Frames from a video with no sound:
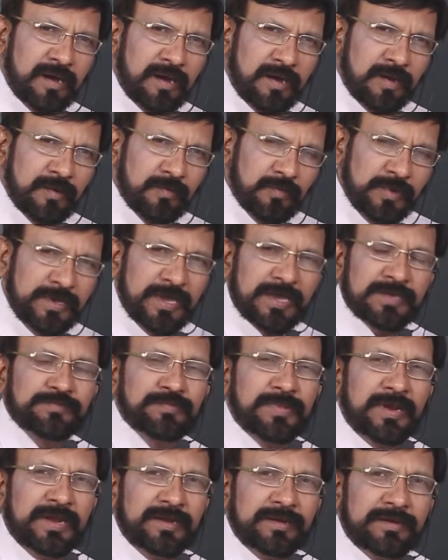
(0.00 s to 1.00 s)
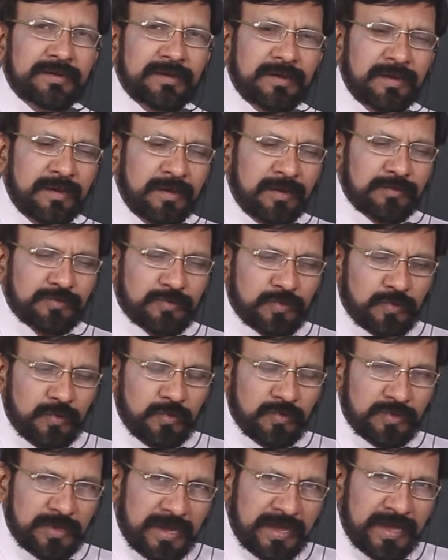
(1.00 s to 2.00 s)
we explained
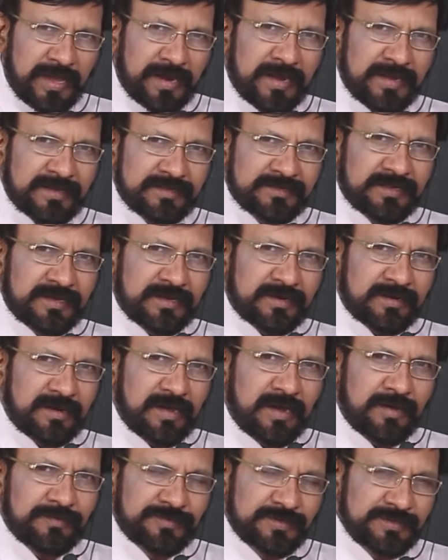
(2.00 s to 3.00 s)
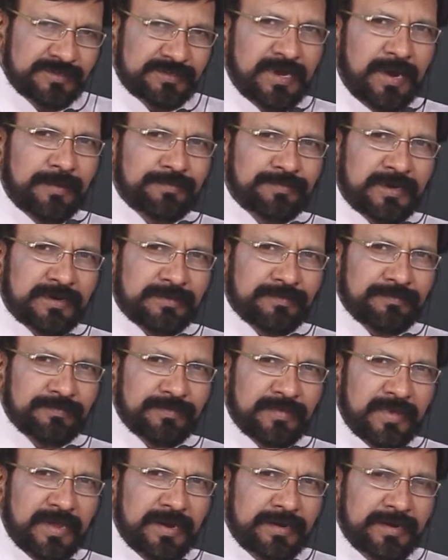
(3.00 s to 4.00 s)
through the annexer of this chapter,
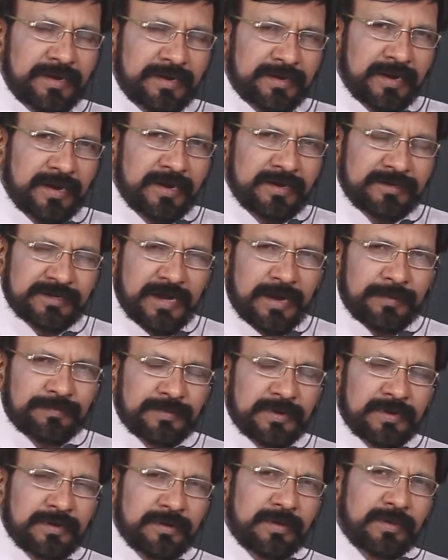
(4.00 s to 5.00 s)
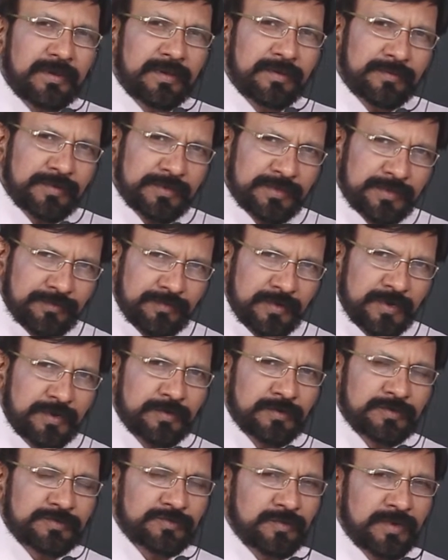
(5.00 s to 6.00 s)
a detailed chapter with the
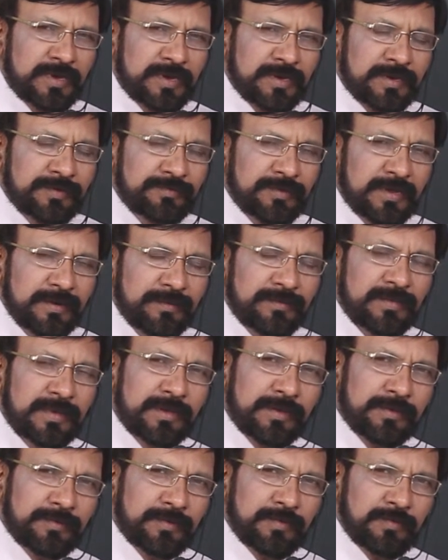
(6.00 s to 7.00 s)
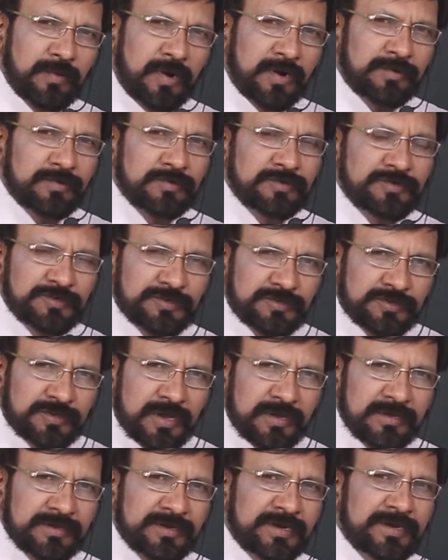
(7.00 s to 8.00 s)
videos we have given. If you want to
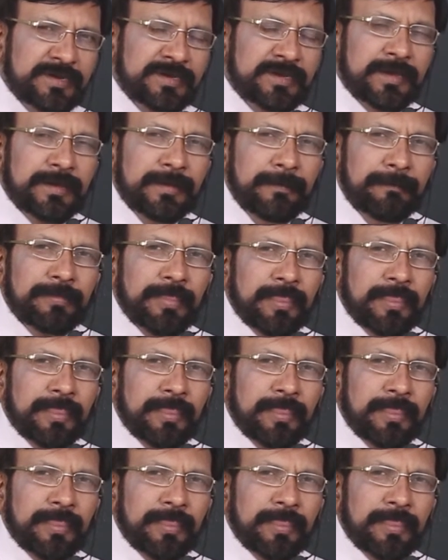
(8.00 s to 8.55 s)
install JDK,